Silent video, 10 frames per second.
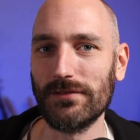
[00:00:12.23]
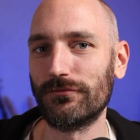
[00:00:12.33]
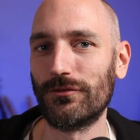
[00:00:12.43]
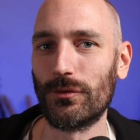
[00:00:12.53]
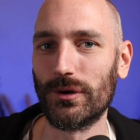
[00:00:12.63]

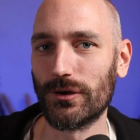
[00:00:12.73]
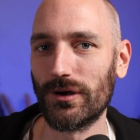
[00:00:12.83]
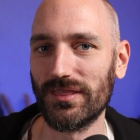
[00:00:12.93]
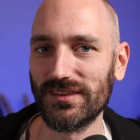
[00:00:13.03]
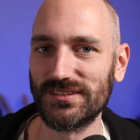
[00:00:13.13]
info
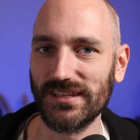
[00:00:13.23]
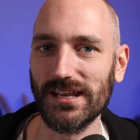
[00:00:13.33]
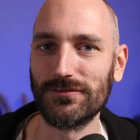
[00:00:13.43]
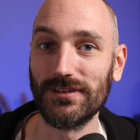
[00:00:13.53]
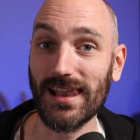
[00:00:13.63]
regarding the
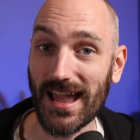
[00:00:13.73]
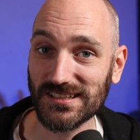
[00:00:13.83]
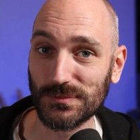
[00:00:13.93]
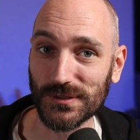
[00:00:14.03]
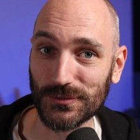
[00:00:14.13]
state of
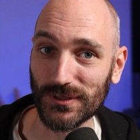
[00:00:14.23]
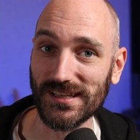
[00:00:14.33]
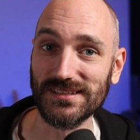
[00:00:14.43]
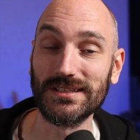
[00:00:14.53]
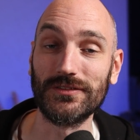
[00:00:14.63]
last week's
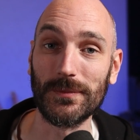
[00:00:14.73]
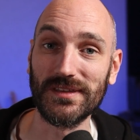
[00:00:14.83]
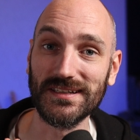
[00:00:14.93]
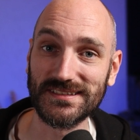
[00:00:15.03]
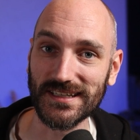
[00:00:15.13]
release of
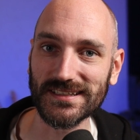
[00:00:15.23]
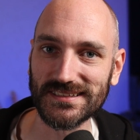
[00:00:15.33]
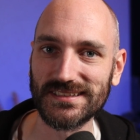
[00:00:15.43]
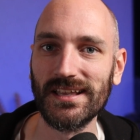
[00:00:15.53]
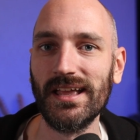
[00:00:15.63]
update
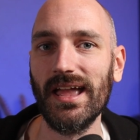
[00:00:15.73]
6